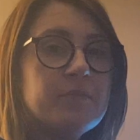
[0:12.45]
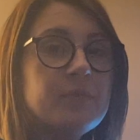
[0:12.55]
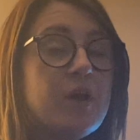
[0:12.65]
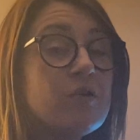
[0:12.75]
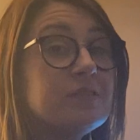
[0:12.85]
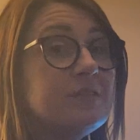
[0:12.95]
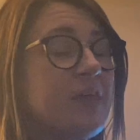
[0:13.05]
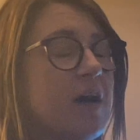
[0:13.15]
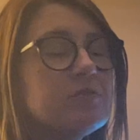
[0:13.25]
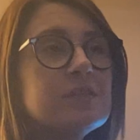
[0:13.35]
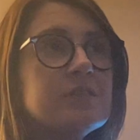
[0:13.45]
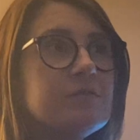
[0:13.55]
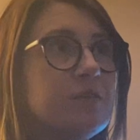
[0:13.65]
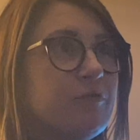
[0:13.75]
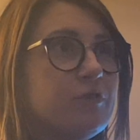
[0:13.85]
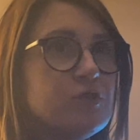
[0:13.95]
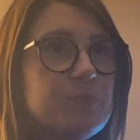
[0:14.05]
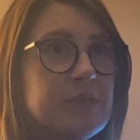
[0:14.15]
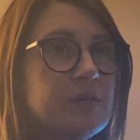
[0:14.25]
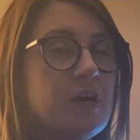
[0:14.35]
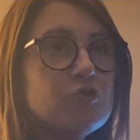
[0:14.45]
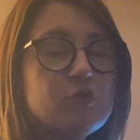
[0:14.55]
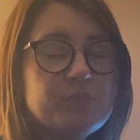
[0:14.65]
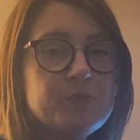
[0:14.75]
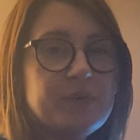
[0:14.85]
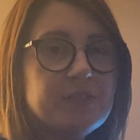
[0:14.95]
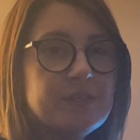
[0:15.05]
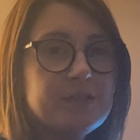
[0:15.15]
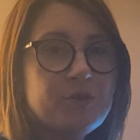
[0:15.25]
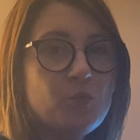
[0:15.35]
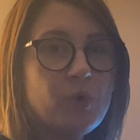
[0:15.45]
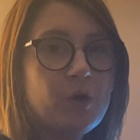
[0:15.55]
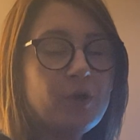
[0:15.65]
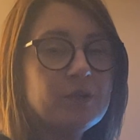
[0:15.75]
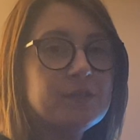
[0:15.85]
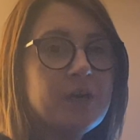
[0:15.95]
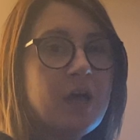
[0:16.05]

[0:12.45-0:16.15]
There are thousands of different shrimp species in the world.